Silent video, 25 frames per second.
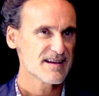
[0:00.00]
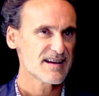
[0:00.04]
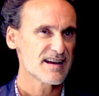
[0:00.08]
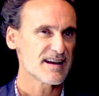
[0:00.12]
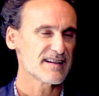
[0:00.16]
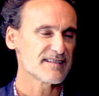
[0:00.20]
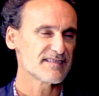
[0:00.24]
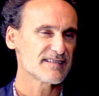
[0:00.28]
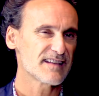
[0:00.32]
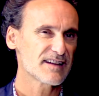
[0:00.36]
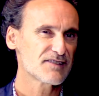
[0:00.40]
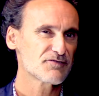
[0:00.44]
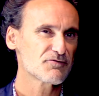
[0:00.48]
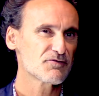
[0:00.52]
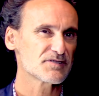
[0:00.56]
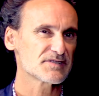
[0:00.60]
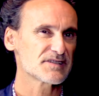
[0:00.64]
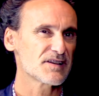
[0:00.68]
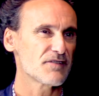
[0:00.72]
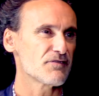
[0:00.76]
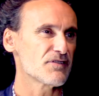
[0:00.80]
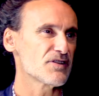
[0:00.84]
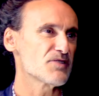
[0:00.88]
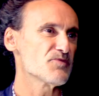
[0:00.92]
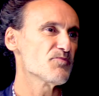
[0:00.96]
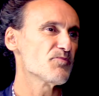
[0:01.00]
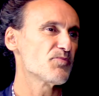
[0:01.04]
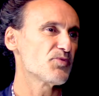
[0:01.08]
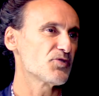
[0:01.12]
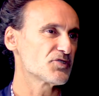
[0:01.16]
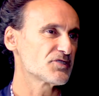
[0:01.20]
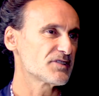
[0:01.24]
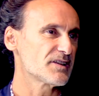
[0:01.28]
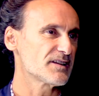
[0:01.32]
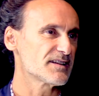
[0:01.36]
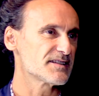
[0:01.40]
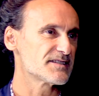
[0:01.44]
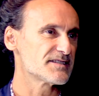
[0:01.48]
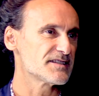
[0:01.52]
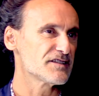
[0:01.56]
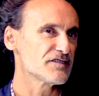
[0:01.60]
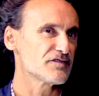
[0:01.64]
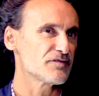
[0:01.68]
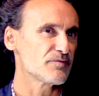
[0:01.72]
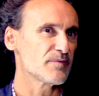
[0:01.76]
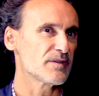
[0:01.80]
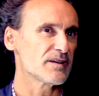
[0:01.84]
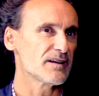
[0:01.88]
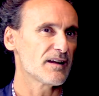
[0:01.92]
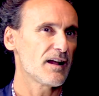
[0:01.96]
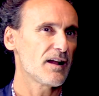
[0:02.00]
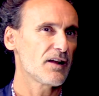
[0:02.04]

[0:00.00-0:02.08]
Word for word: And that was a very important achievement.